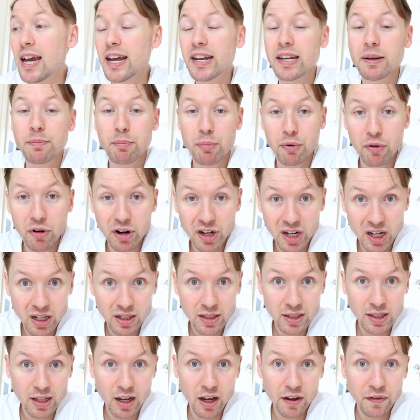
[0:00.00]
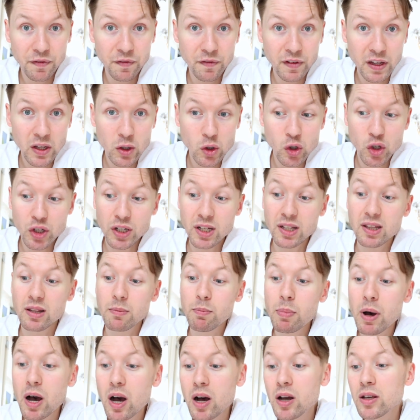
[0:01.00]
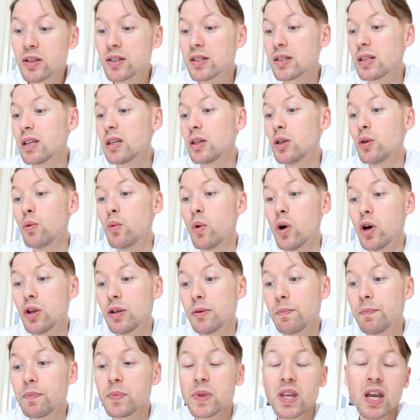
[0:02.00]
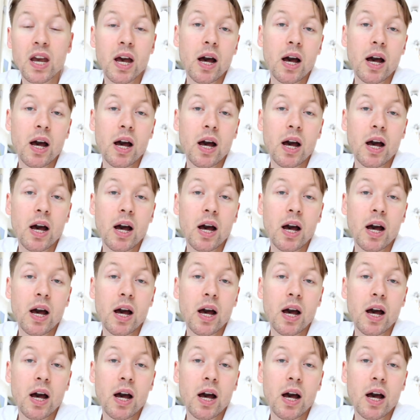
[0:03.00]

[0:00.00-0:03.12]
any products that I've featured in the past that you want